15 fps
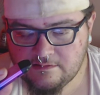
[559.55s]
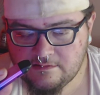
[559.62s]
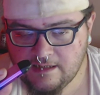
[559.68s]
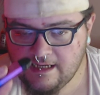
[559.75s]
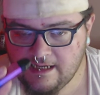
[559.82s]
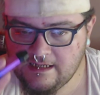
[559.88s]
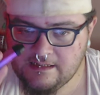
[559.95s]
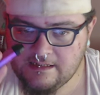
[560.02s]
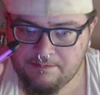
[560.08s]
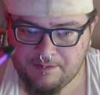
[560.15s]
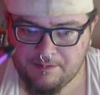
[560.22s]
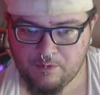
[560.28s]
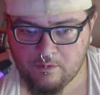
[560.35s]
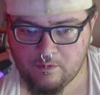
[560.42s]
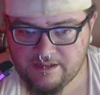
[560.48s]
police
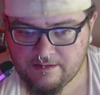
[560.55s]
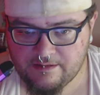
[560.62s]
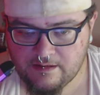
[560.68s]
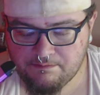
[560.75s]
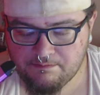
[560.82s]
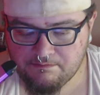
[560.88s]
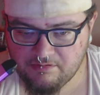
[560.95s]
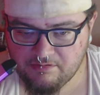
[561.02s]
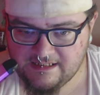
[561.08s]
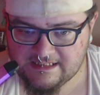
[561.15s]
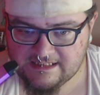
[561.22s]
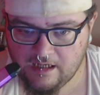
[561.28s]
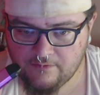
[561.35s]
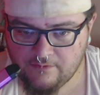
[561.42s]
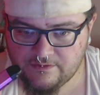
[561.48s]
office or the Mendocino
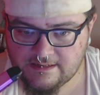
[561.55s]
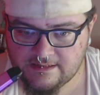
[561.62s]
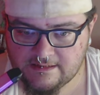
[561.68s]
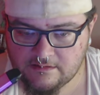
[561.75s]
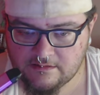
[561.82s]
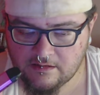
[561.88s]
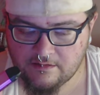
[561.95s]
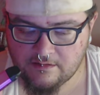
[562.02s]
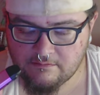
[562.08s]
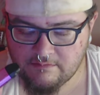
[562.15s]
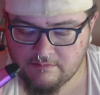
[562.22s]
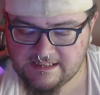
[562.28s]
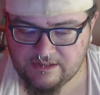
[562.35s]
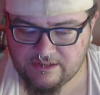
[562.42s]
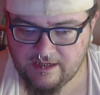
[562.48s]
County Sheriff's Department about
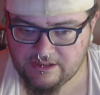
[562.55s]
it.